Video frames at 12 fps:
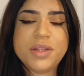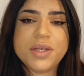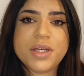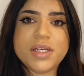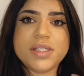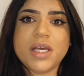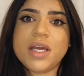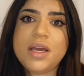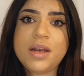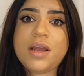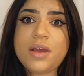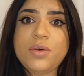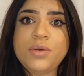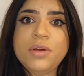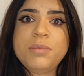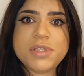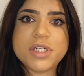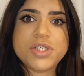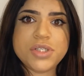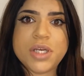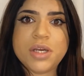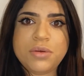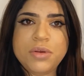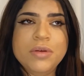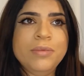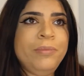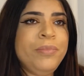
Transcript: because it could kill you, potentially kill you.